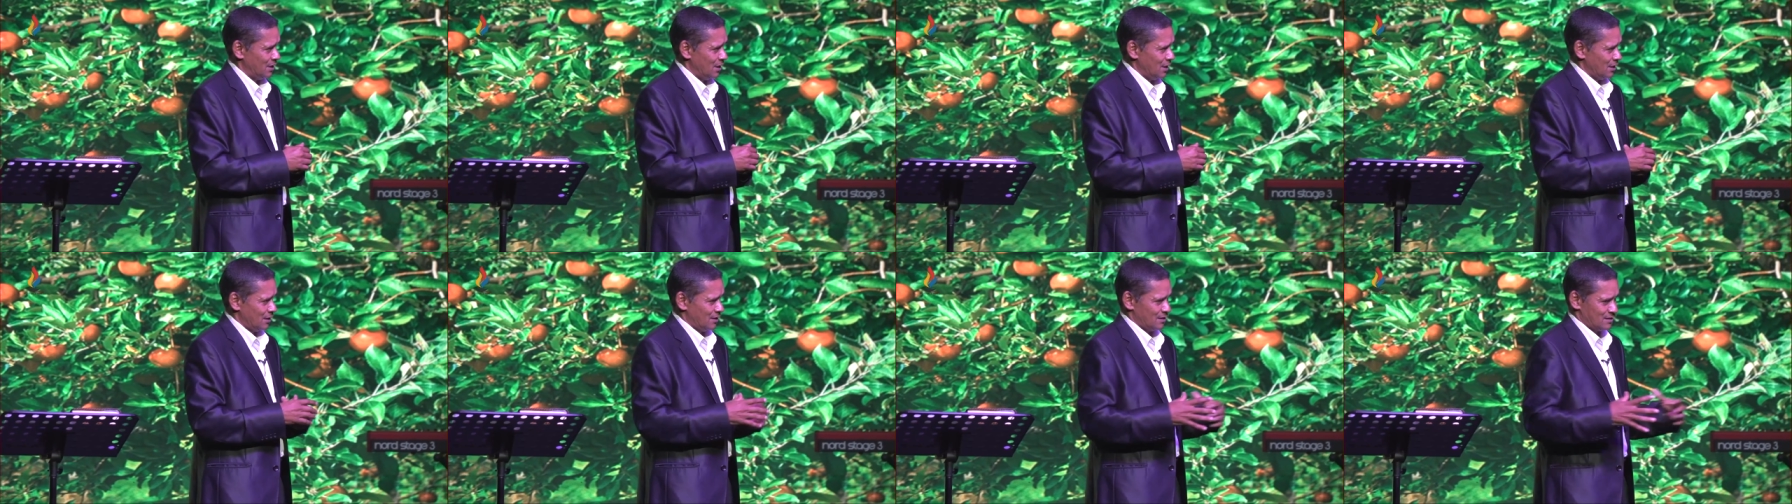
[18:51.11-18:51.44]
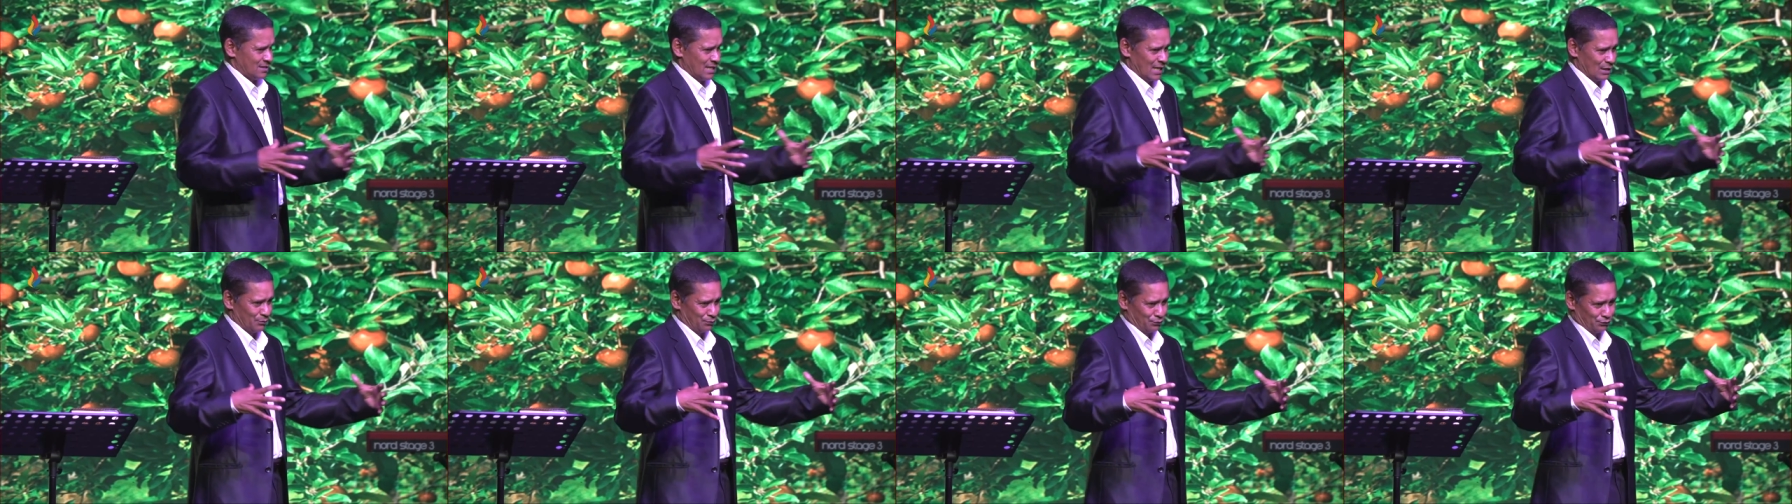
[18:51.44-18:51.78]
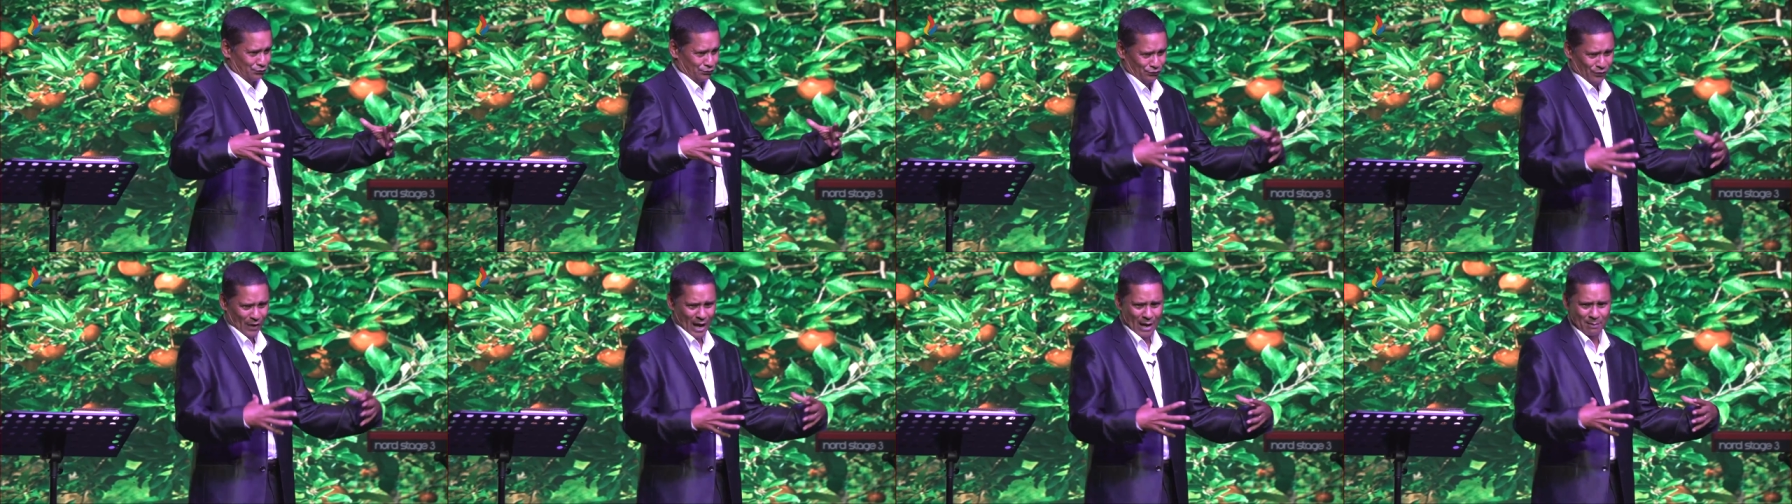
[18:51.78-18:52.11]
because that
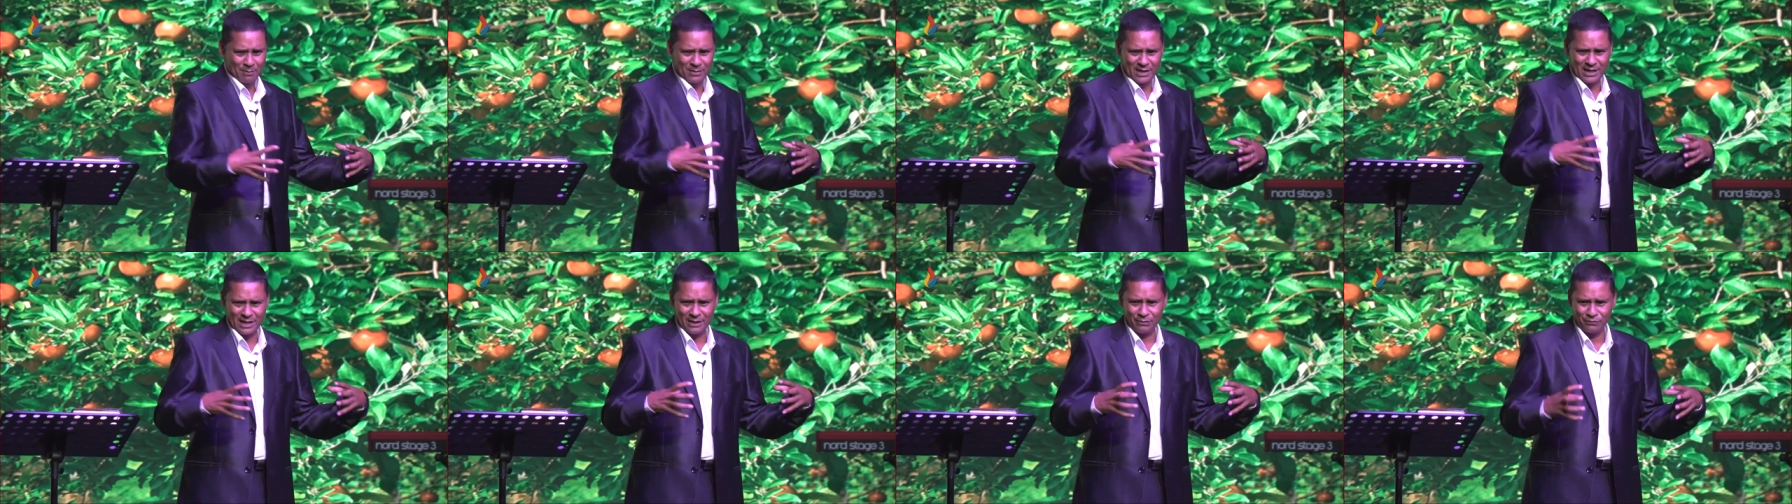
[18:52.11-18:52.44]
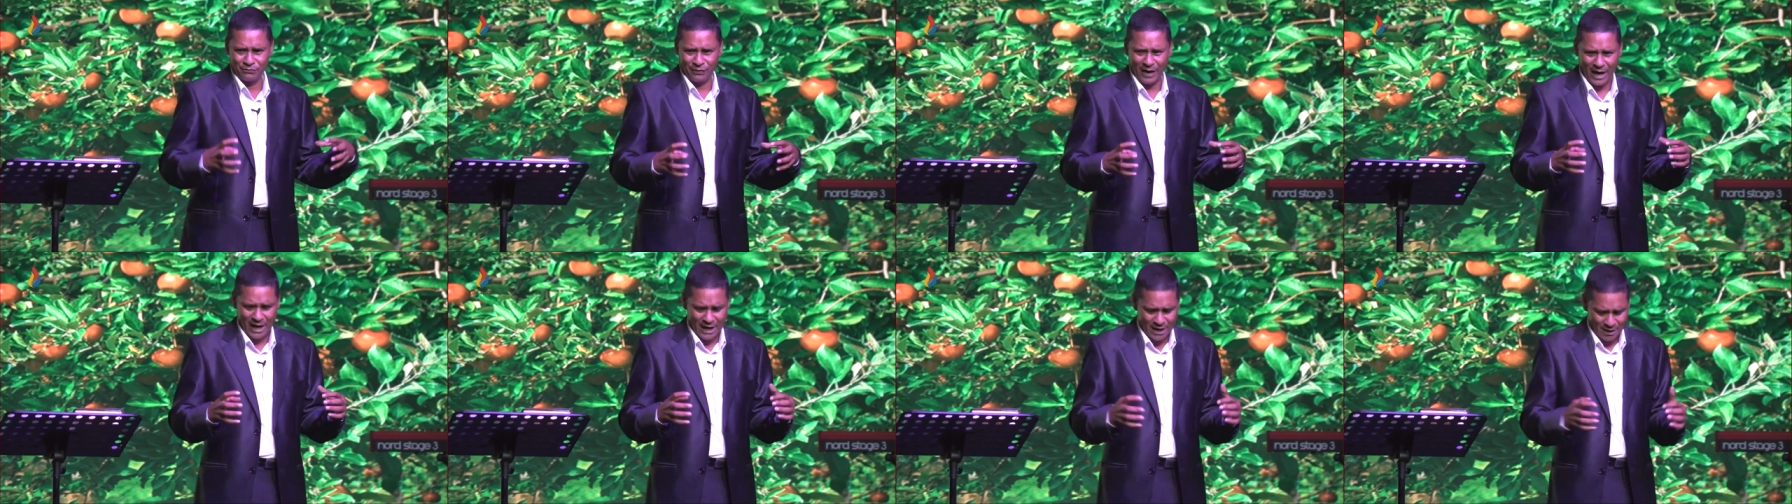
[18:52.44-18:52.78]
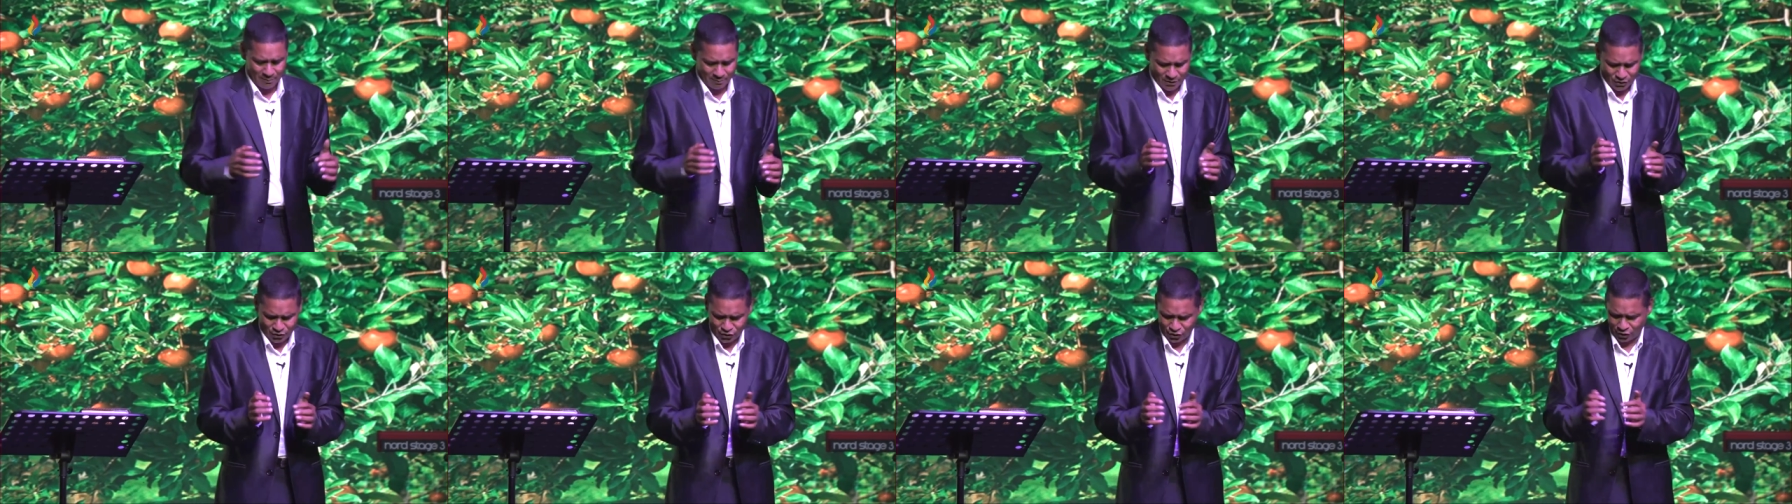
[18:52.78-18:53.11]
family
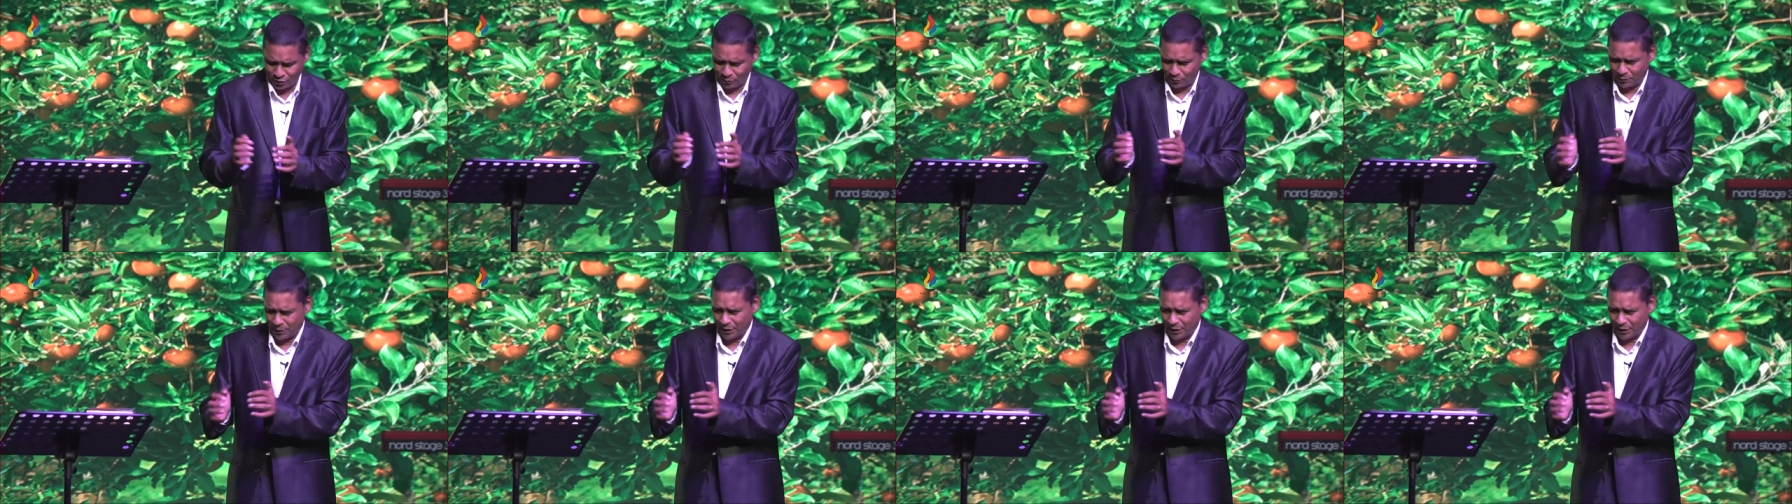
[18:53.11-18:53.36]
environment shouldn't